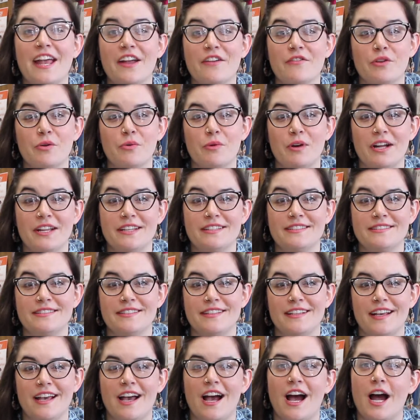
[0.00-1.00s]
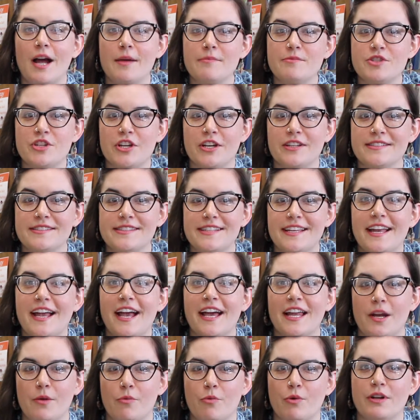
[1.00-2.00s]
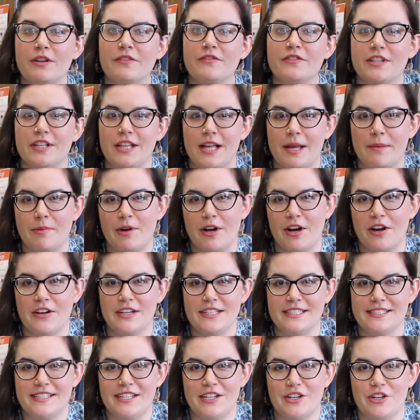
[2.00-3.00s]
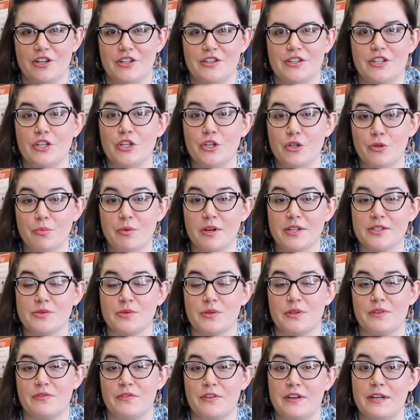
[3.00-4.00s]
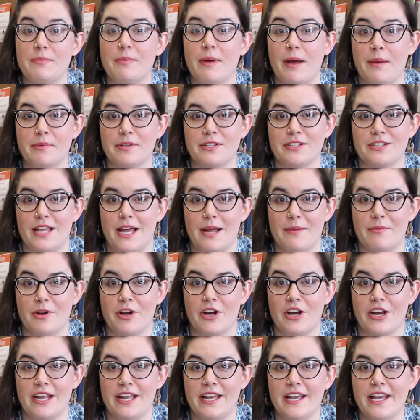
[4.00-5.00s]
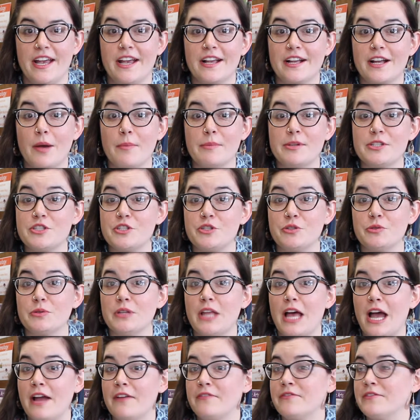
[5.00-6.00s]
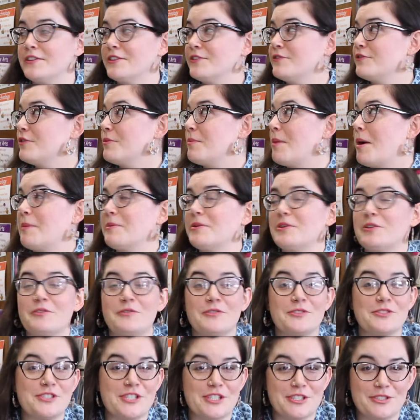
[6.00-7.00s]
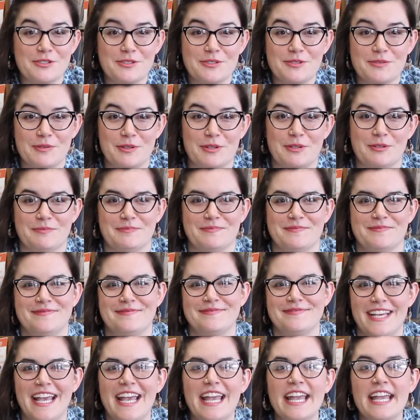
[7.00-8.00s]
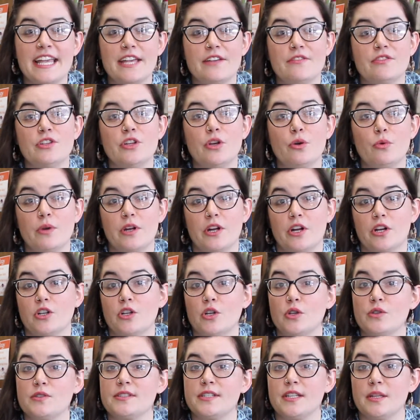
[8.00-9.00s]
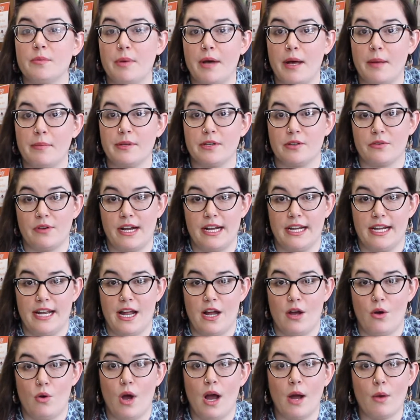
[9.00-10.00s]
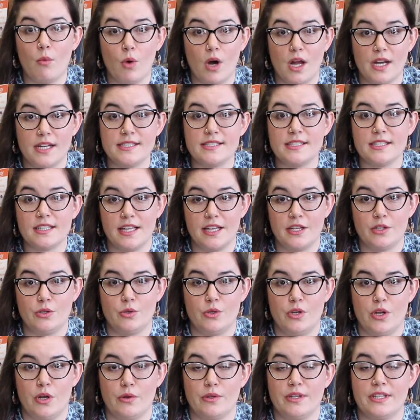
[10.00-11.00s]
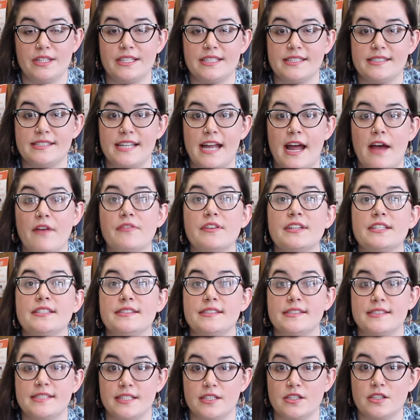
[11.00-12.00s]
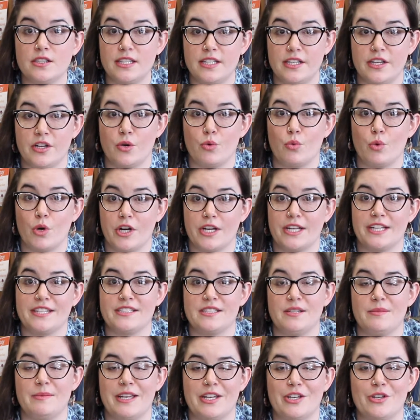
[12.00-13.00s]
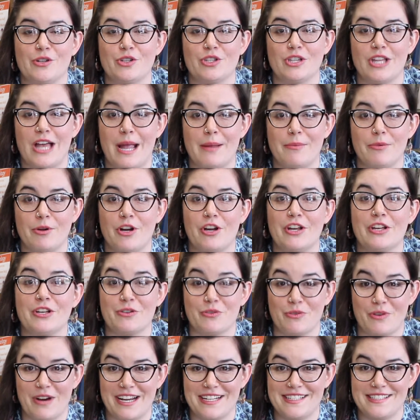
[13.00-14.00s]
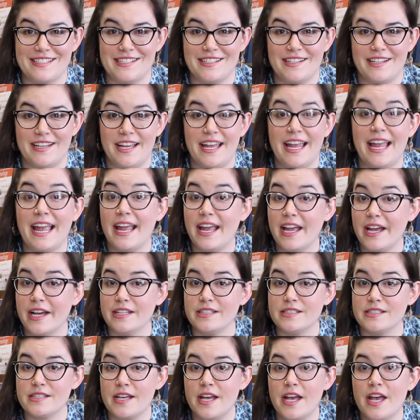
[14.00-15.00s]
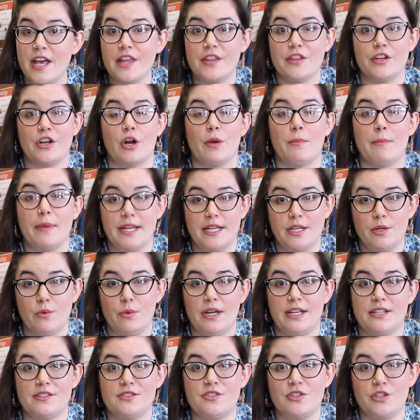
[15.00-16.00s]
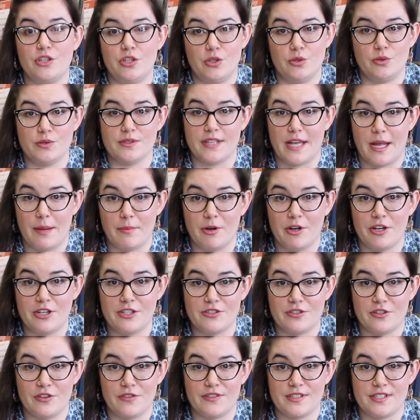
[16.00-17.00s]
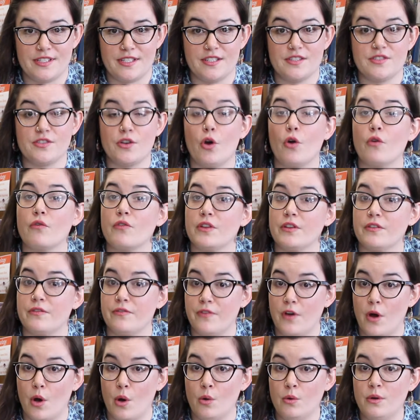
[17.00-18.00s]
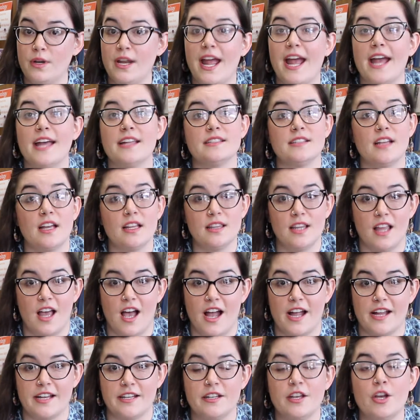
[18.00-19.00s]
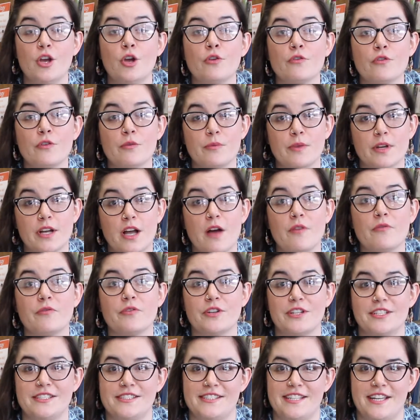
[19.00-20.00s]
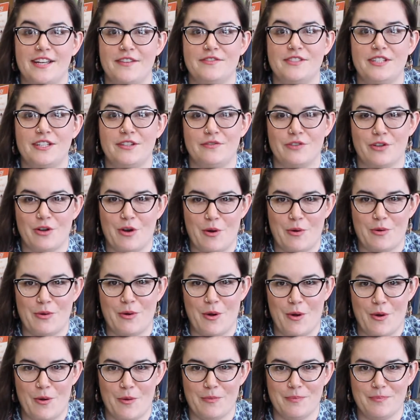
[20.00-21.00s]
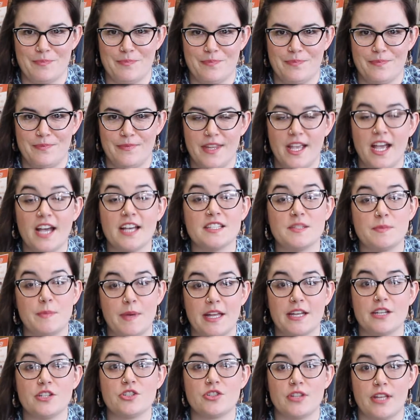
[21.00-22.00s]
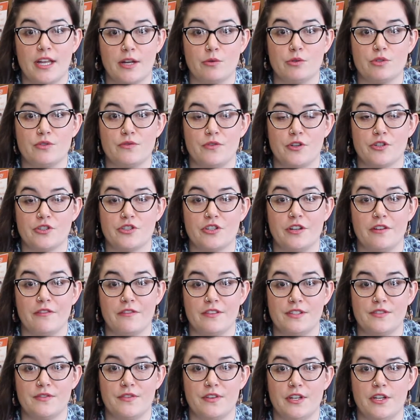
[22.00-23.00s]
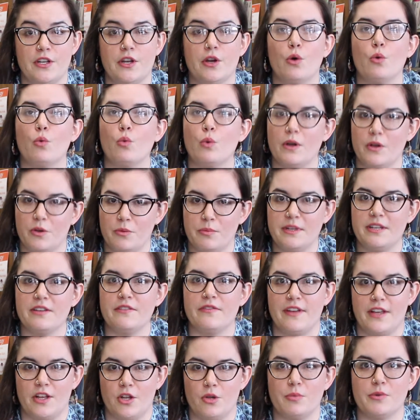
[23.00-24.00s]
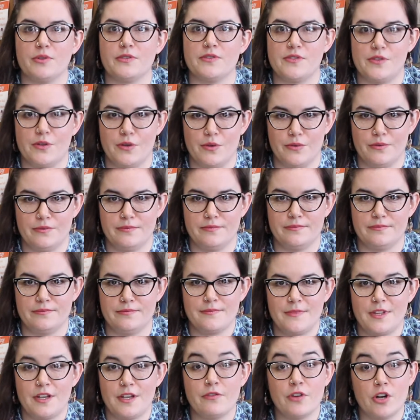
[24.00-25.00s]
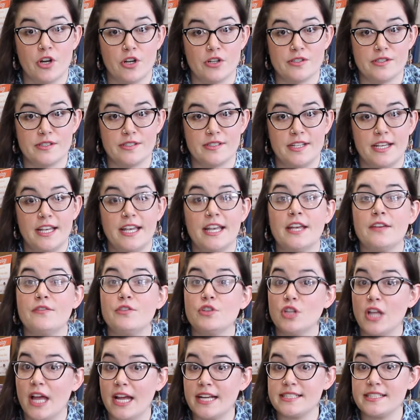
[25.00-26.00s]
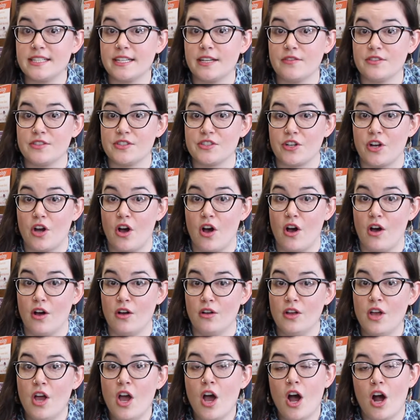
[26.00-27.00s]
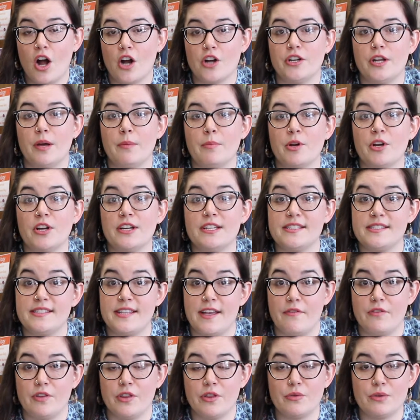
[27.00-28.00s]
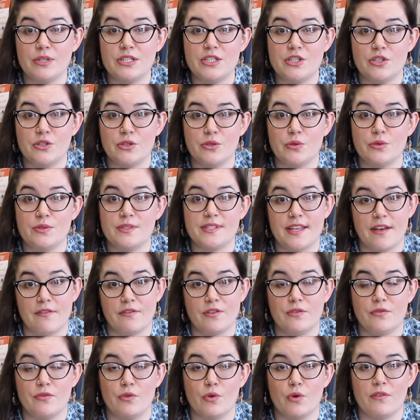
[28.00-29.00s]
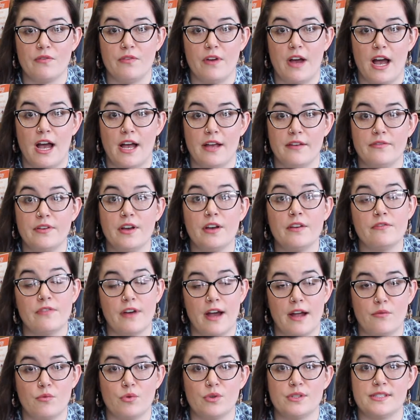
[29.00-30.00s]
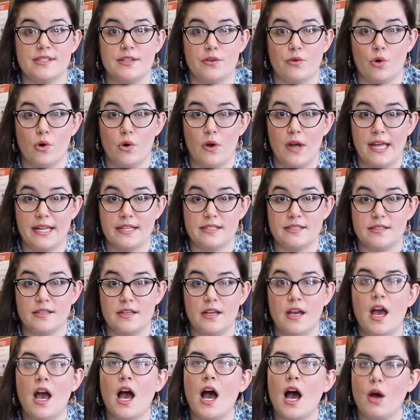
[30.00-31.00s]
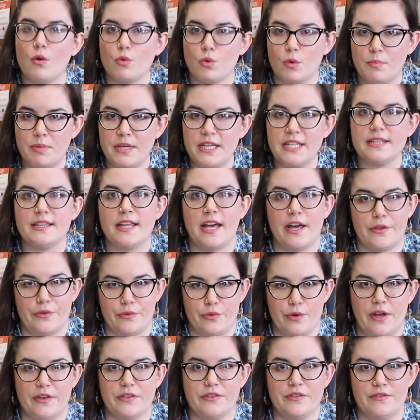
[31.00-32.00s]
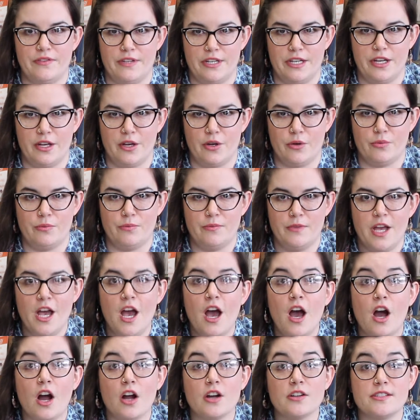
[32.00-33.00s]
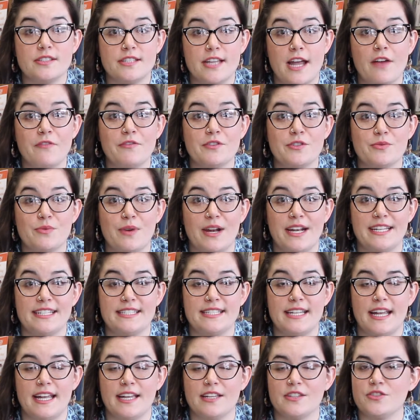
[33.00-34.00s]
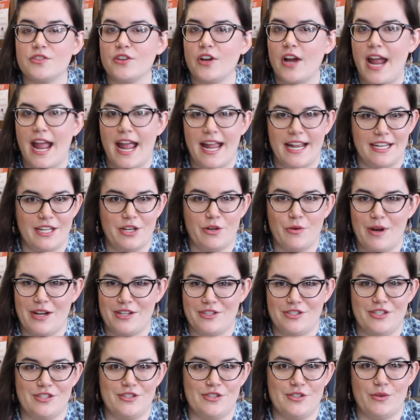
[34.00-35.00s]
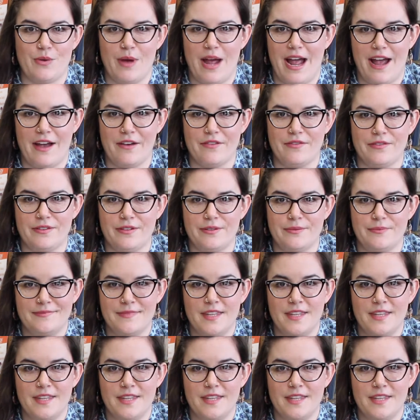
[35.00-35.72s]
Hey everyone, I'm Chelsea and I'm one of the librarians here at the New Brunswick Free Public Library, coming to you live from our beautiful children's room. Even though we are closed to the public right now, I wanted to let you know that the staff is still here working to make your library great. And there are many ways to use library services over the phone and online from the comfort and safety of your own home. A Spanish language version of this video will be available soon. First, if you'd like to give us a call, our number is 732 745 5108. I'll repeat that throughout the video. Our staff is ready to answer any questions you have.